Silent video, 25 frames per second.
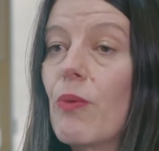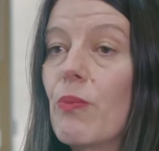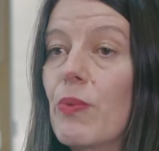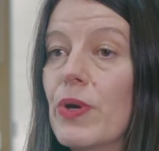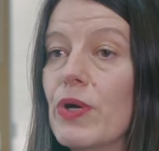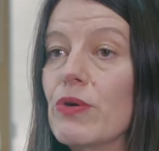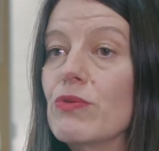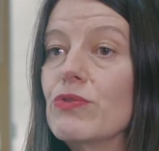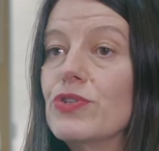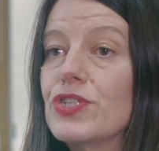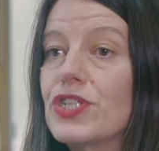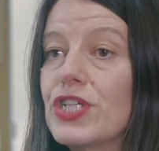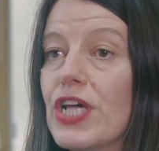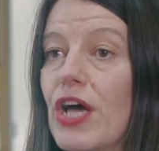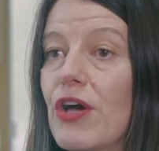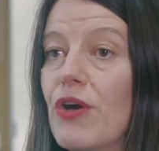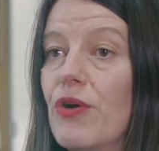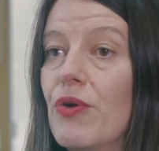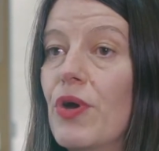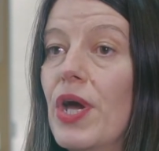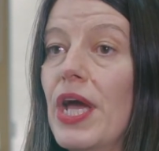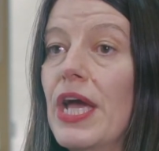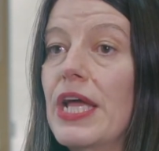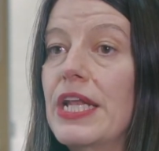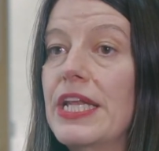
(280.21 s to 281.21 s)
We
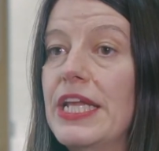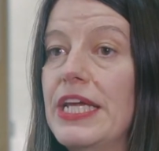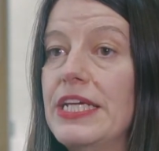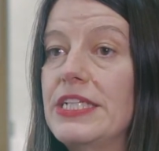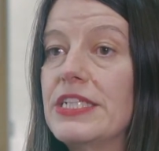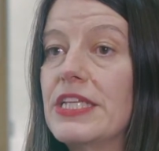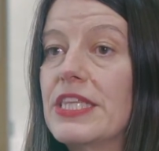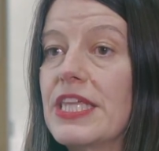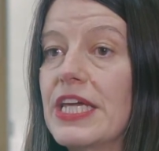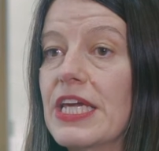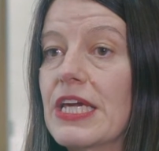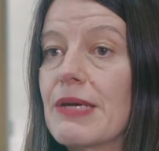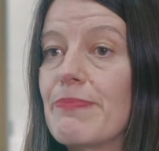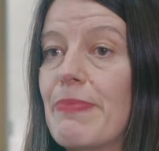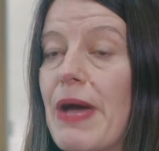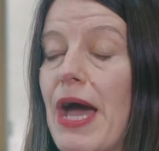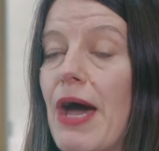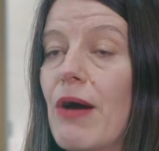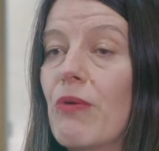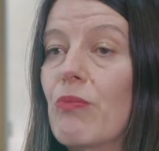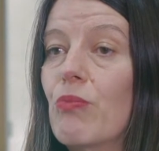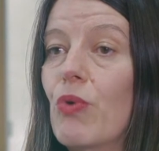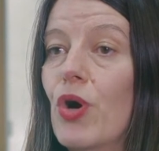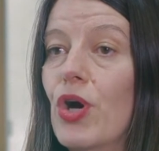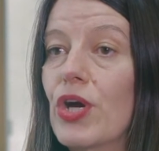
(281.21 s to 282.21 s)
also need to think
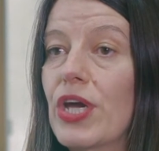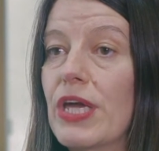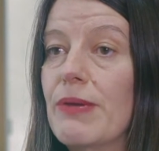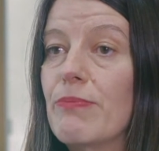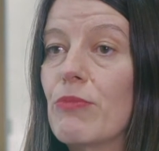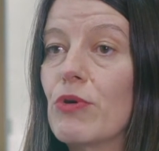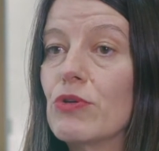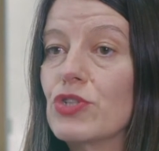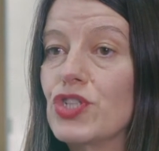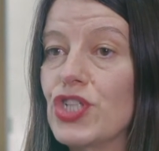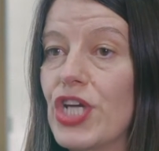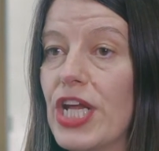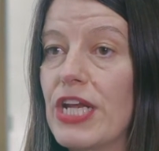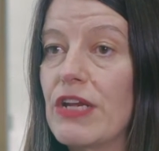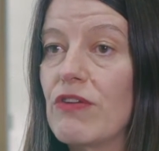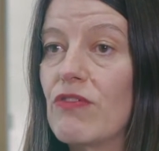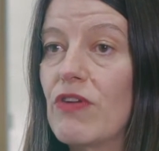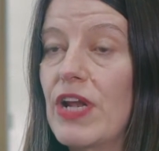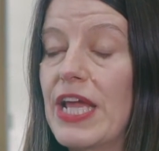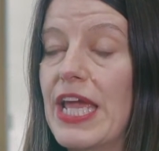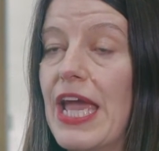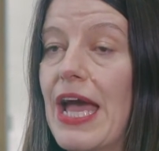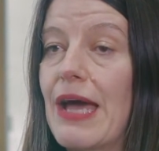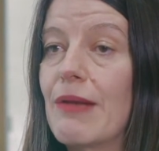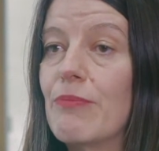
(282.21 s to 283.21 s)
about working more
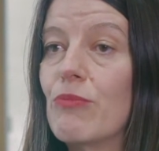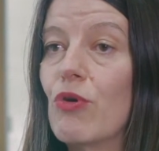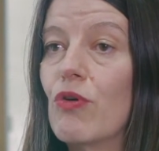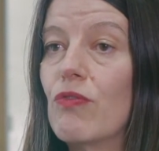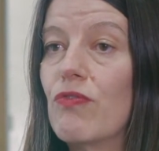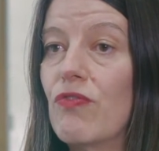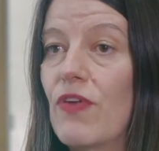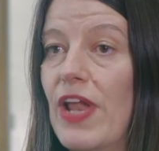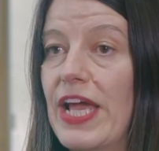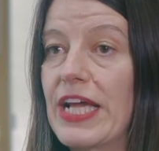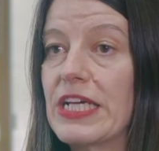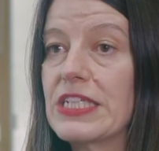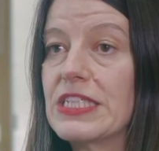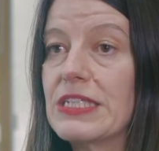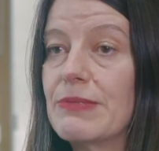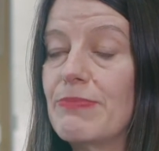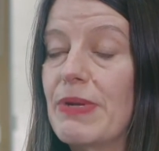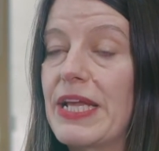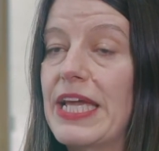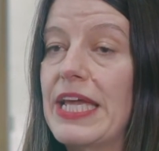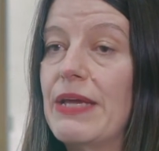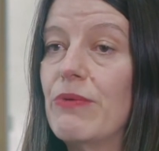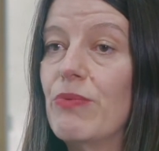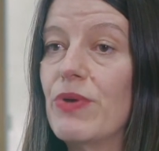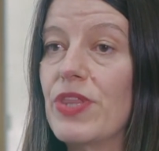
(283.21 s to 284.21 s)
generally and more
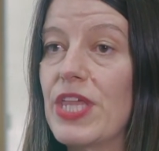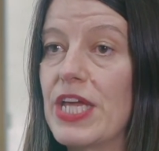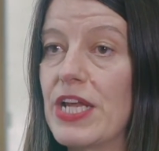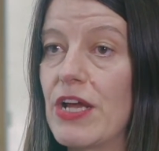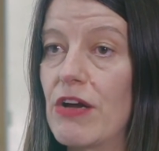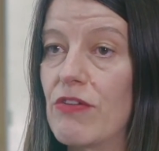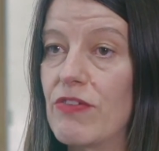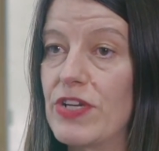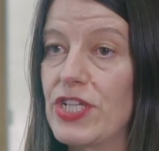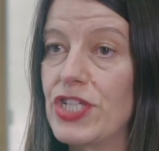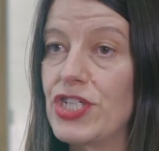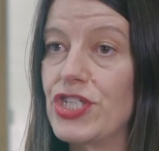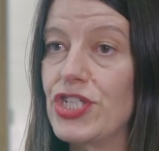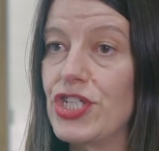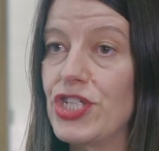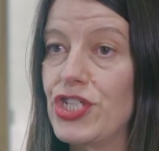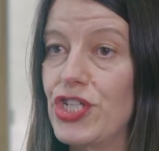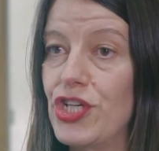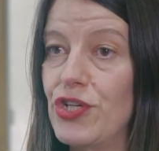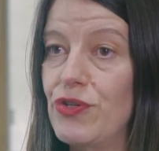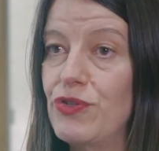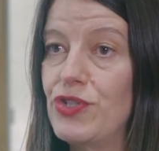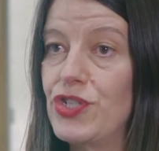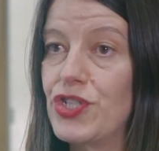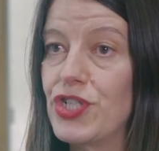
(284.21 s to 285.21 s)
flexibly within our
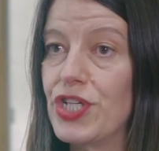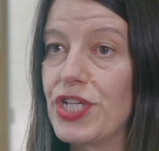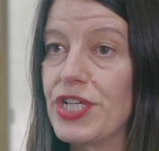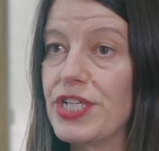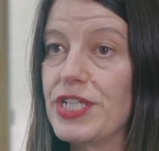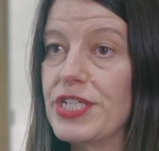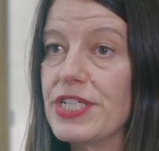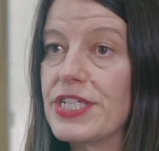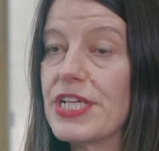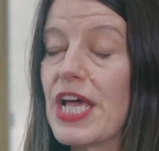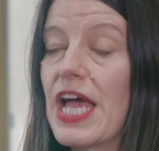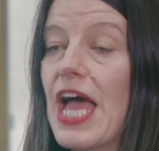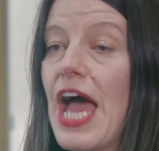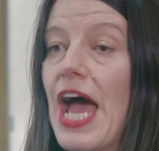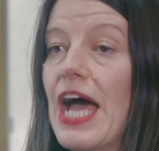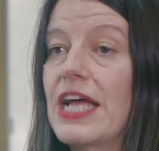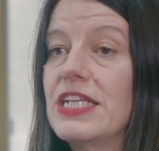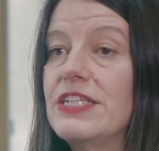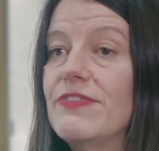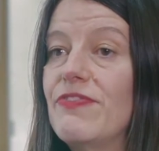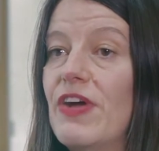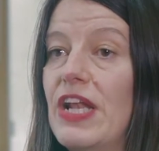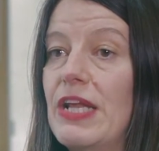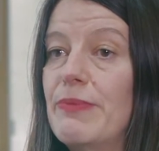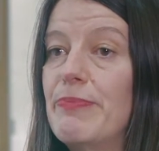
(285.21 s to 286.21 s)
institutions
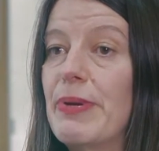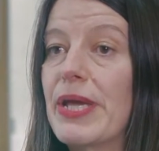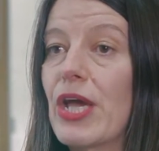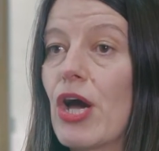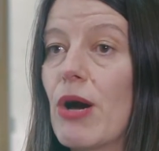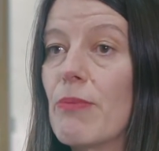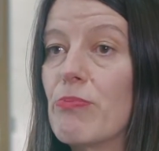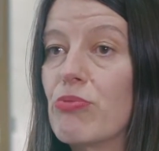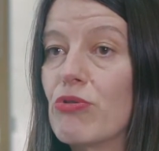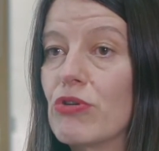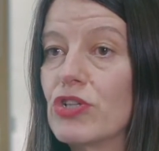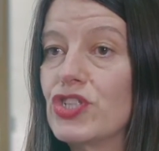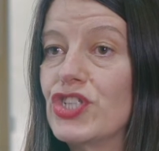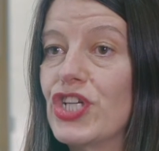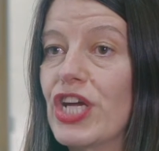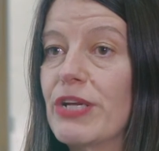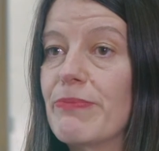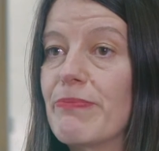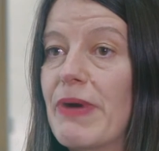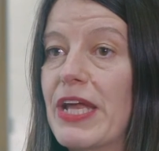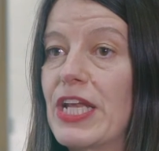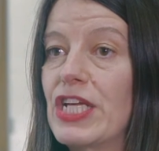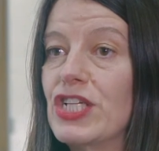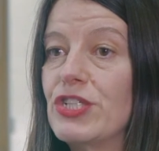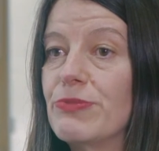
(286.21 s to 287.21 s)
and developing our project
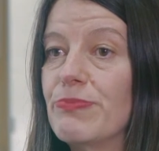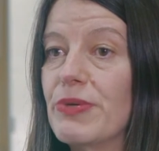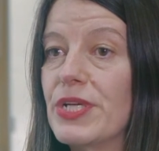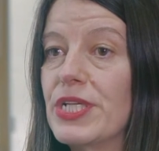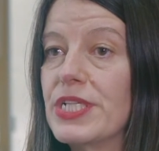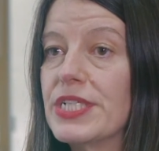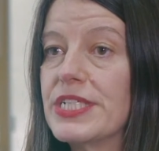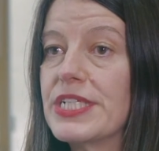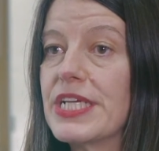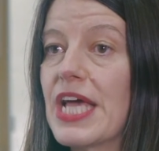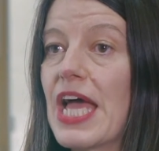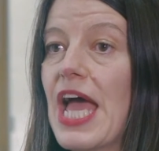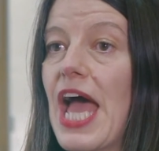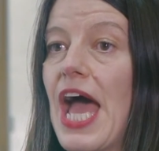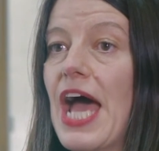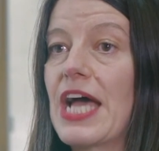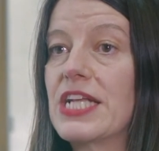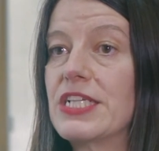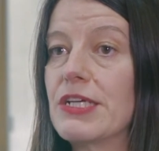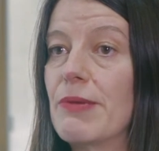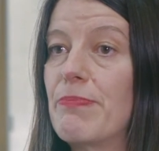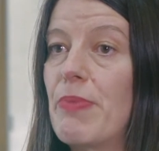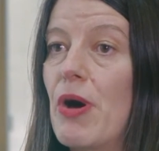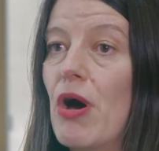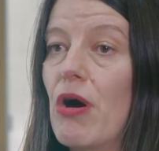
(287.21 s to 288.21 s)
management
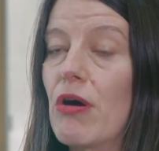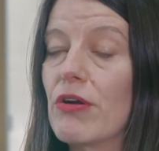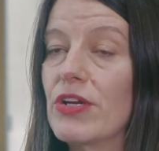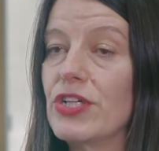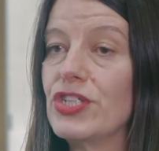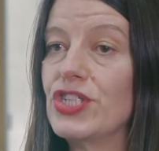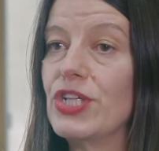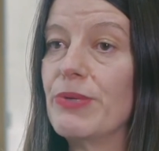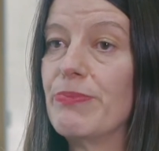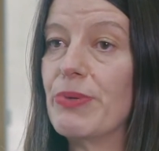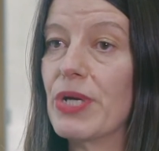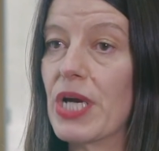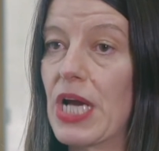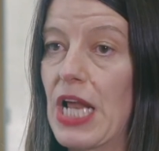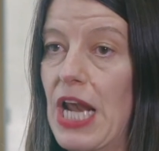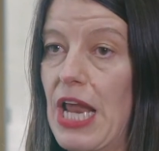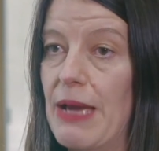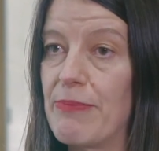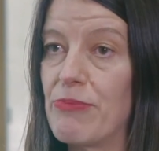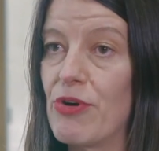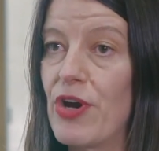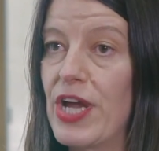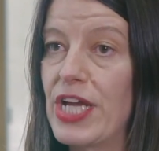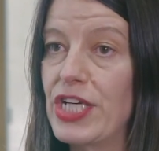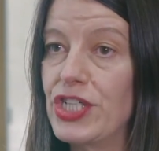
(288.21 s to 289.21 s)
and our partnership and
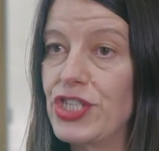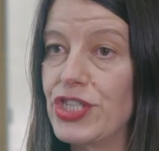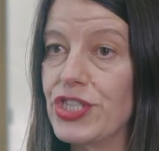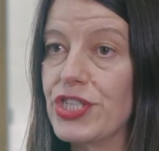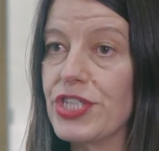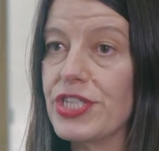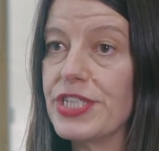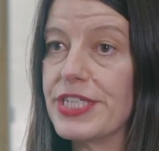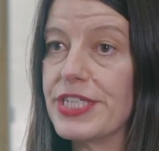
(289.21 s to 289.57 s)
collaboration